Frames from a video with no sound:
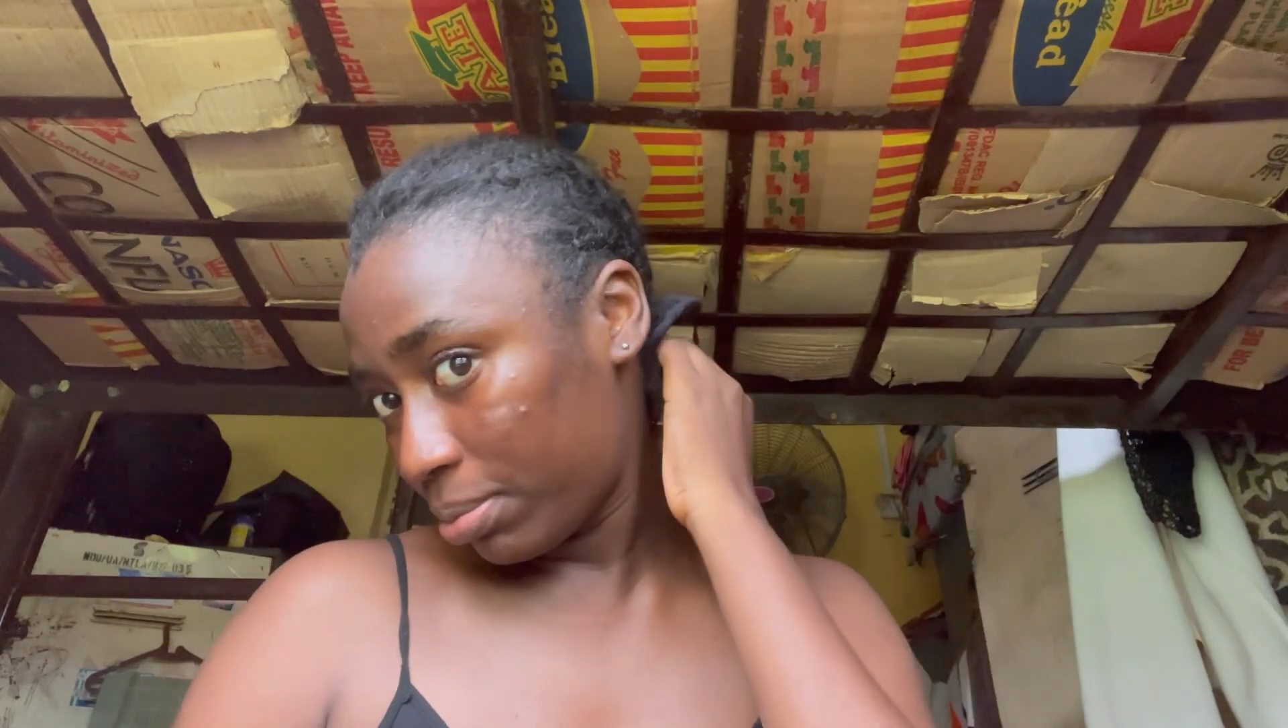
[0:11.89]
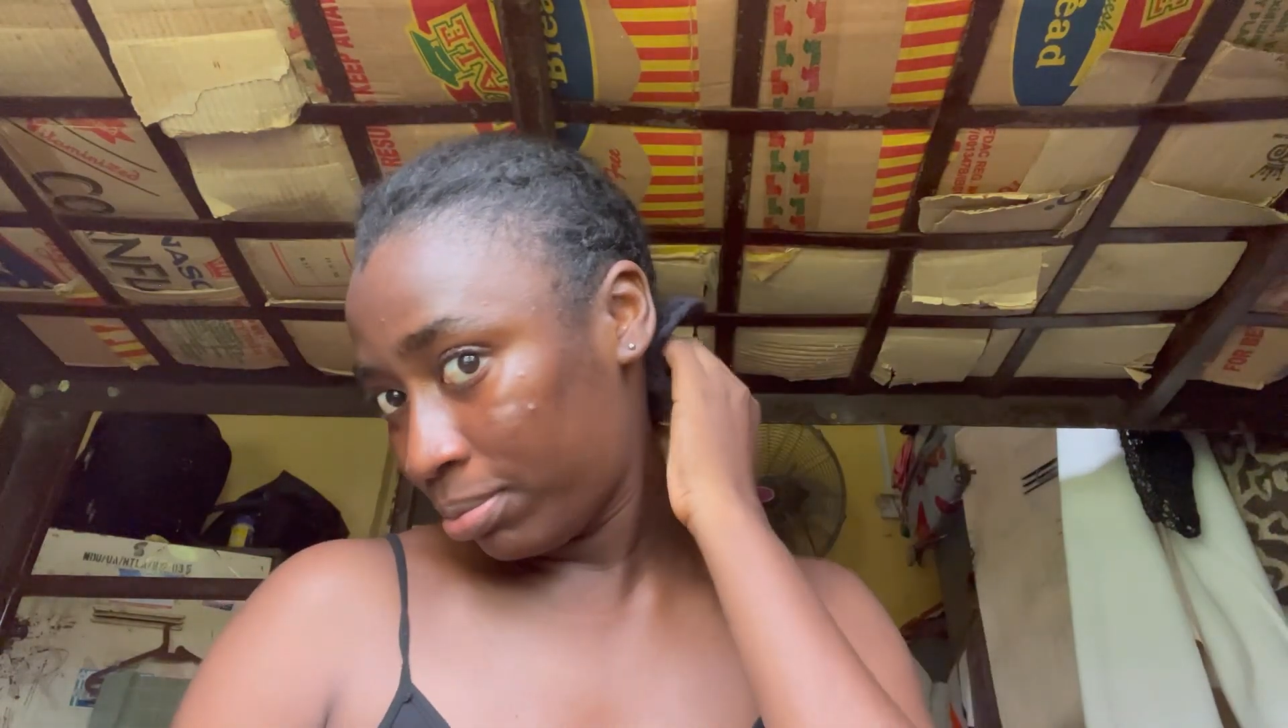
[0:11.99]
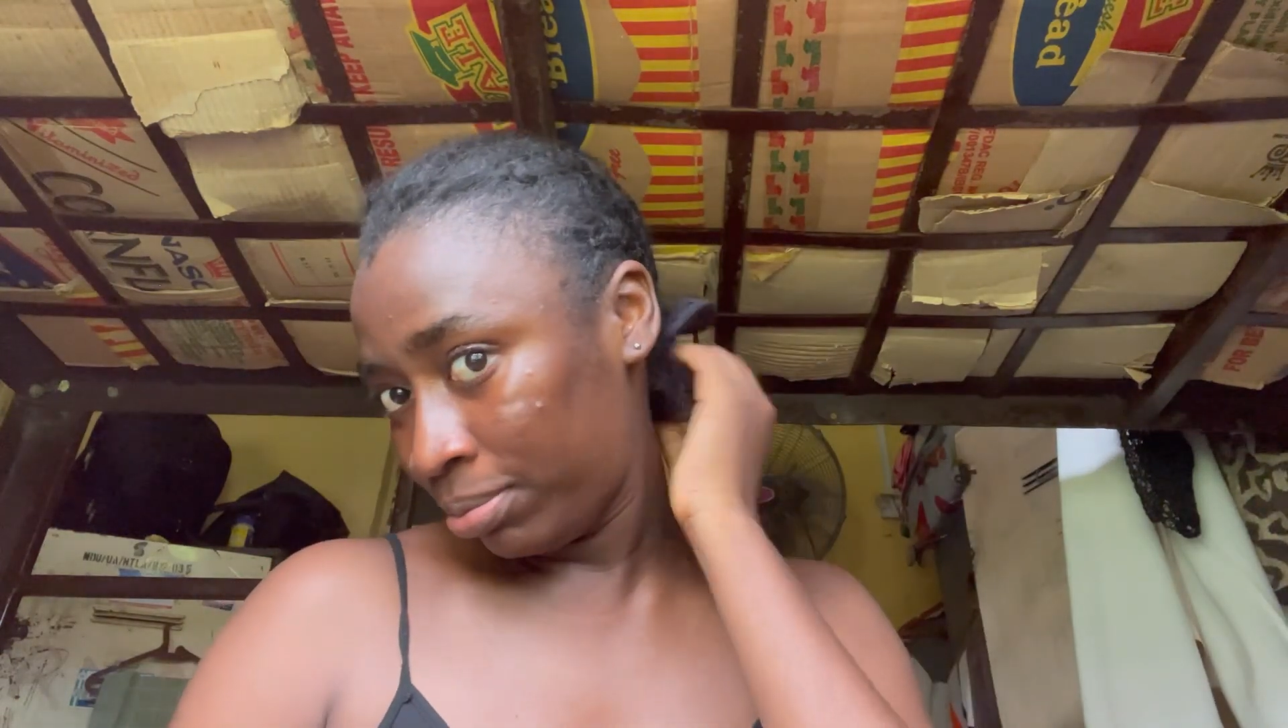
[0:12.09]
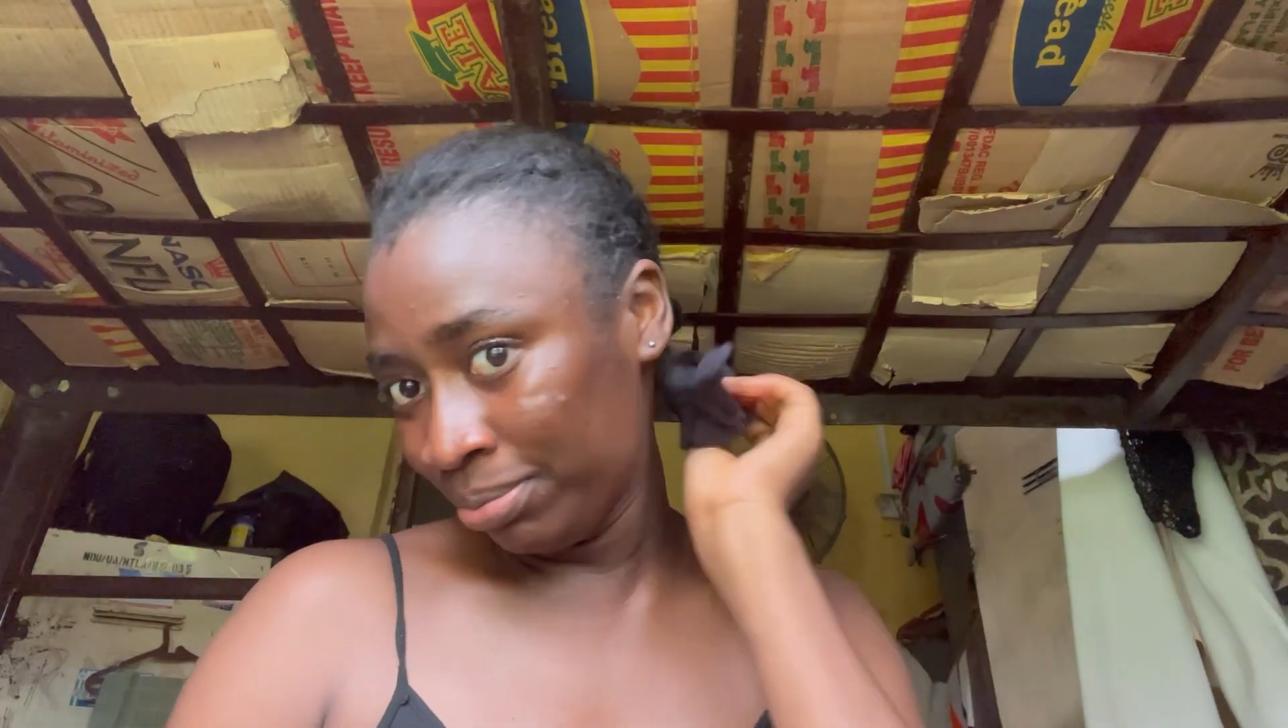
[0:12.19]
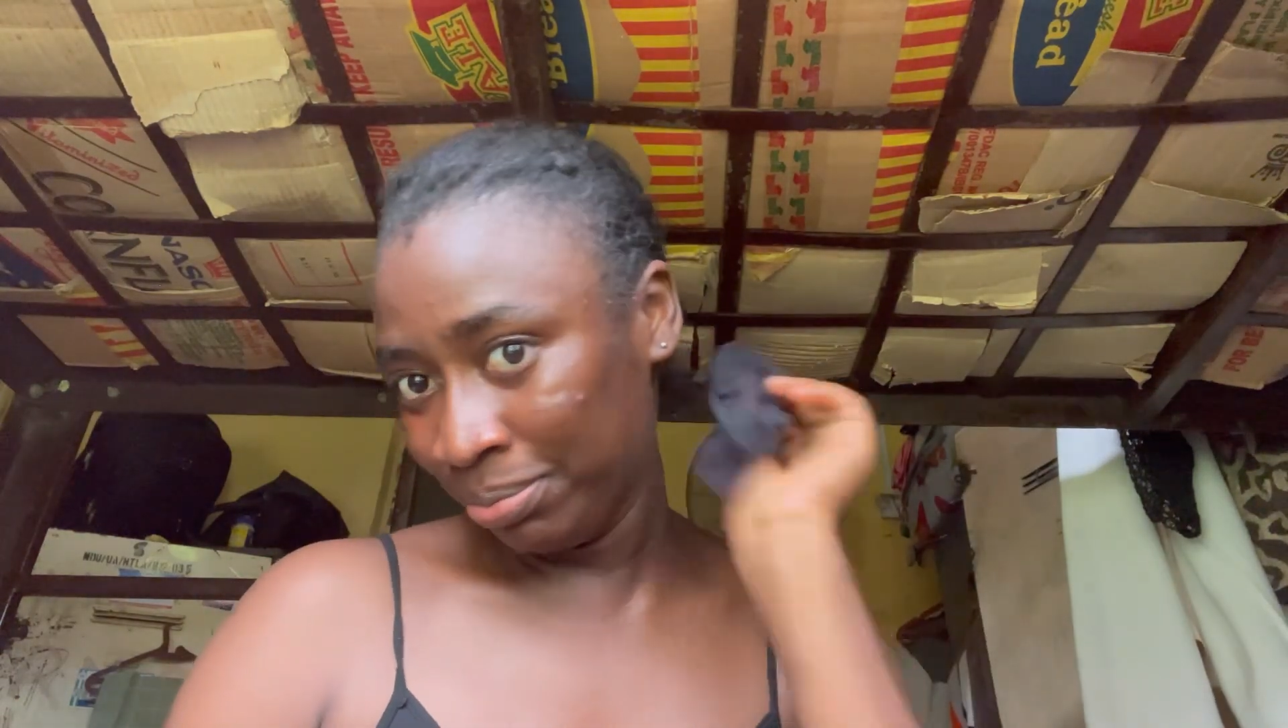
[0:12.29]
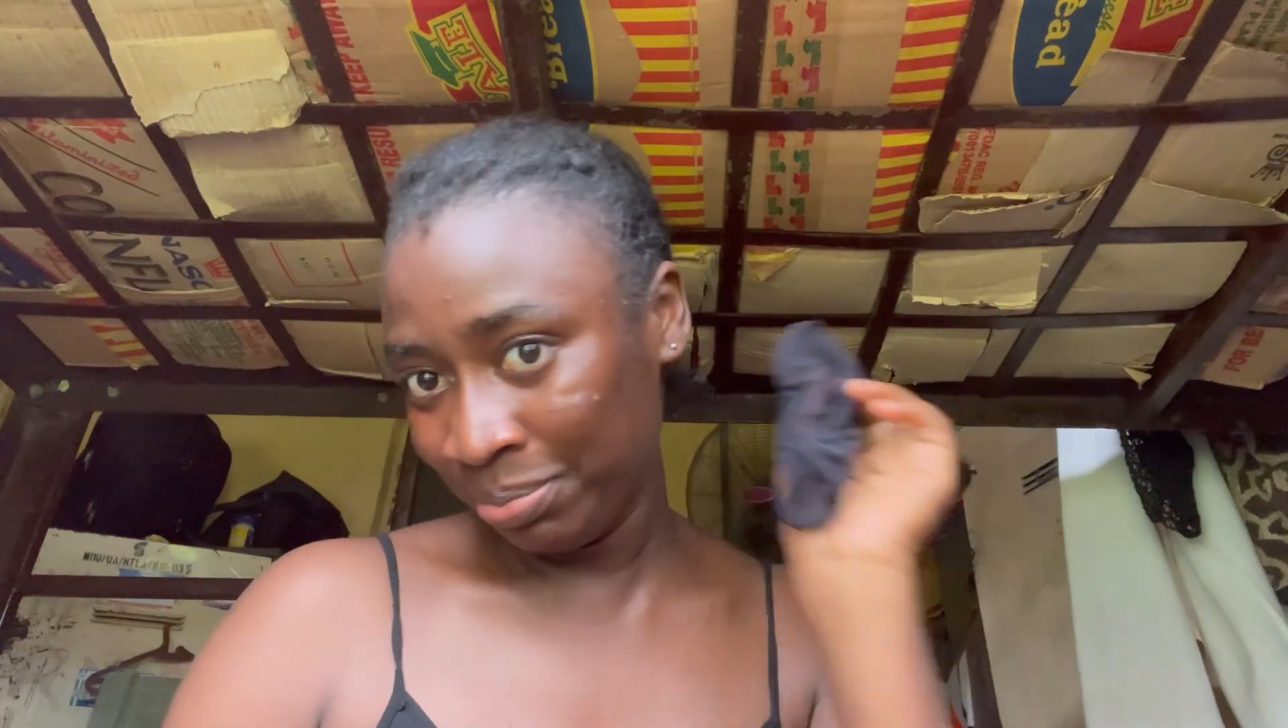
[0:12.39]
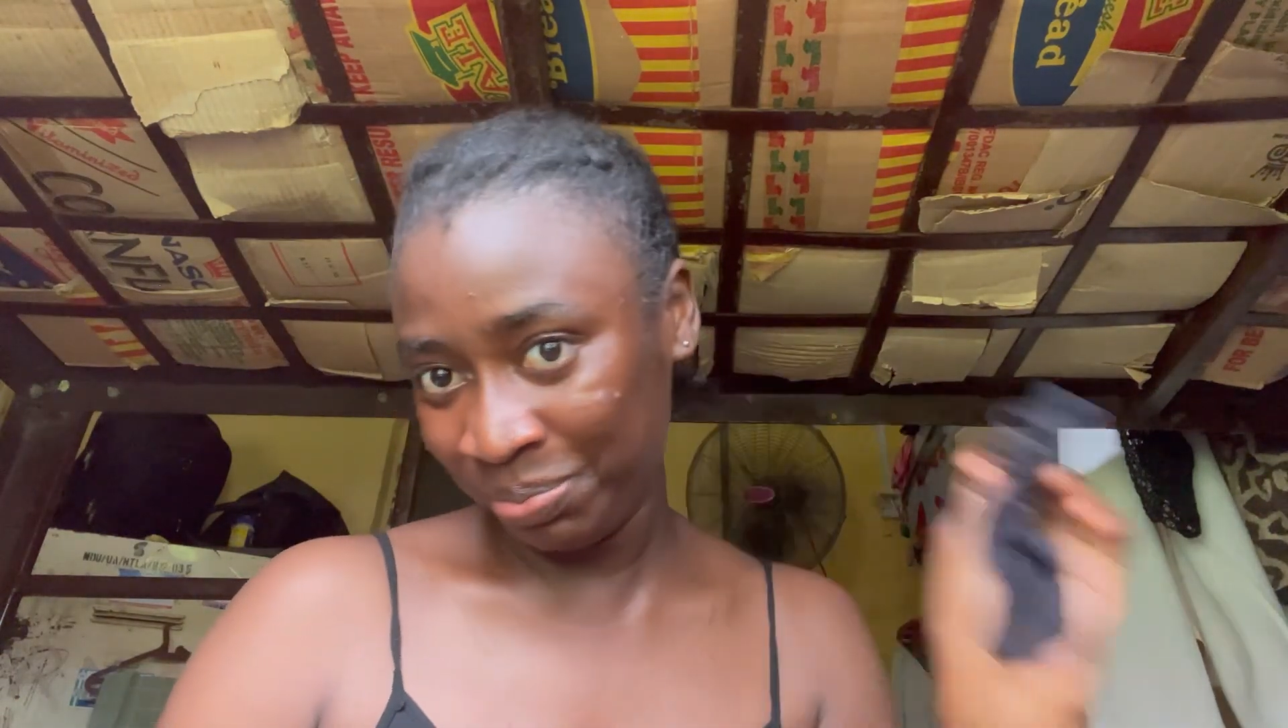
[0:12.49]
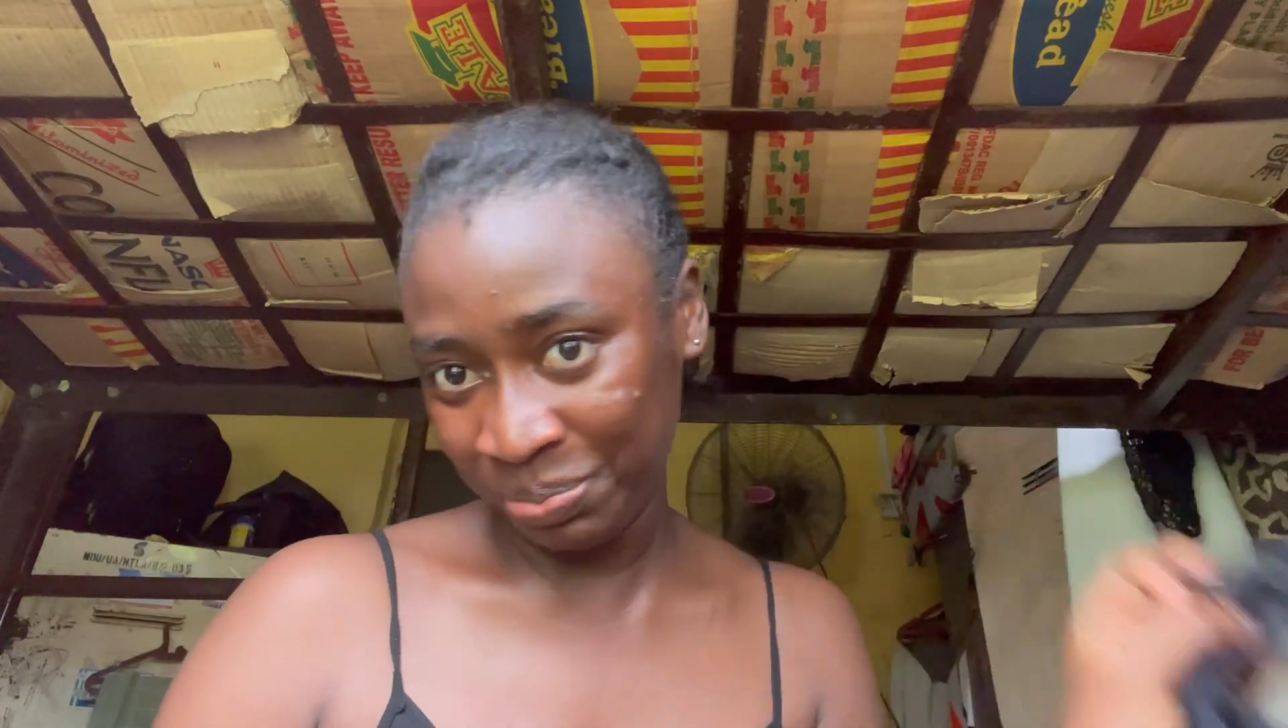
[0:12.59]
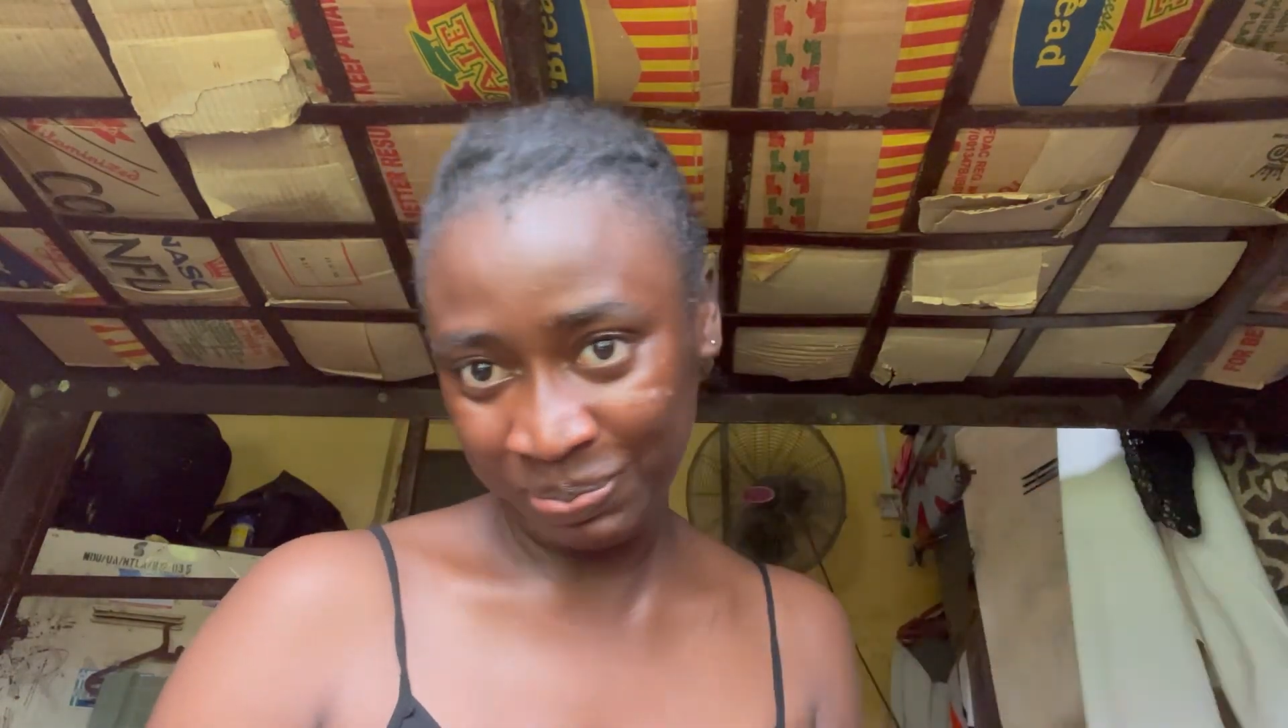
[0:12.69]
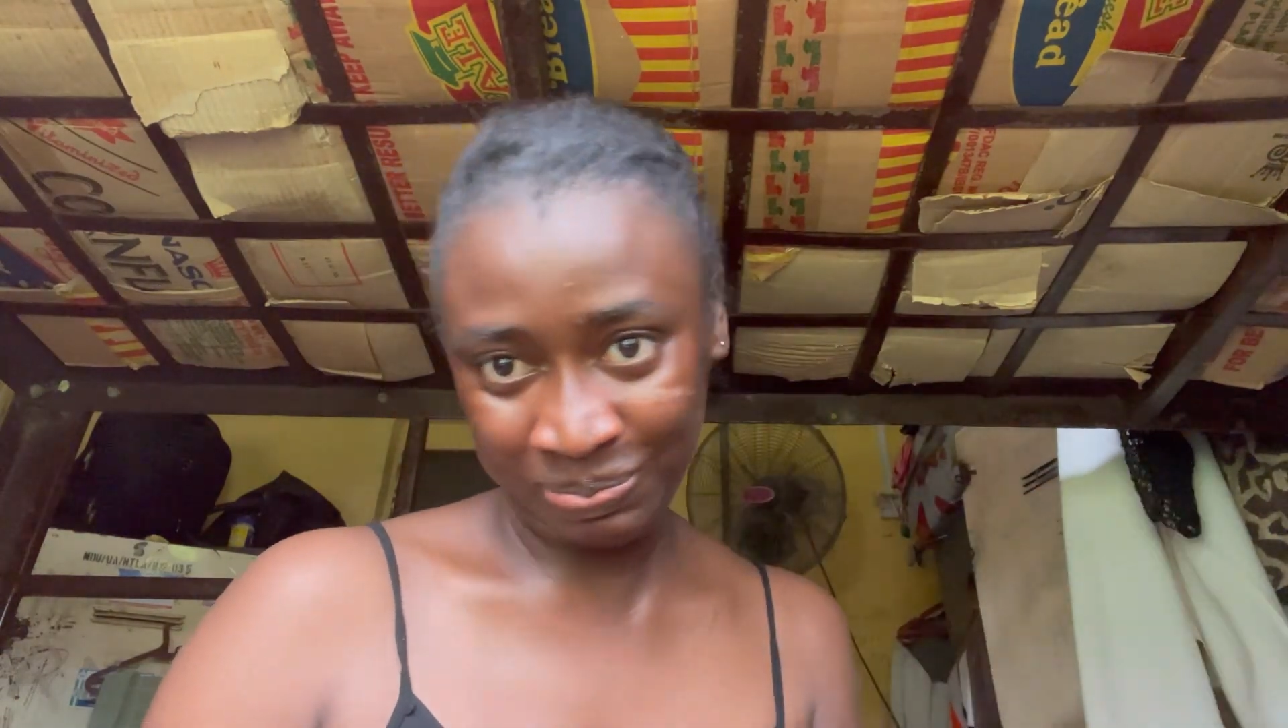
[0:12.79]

been hope you've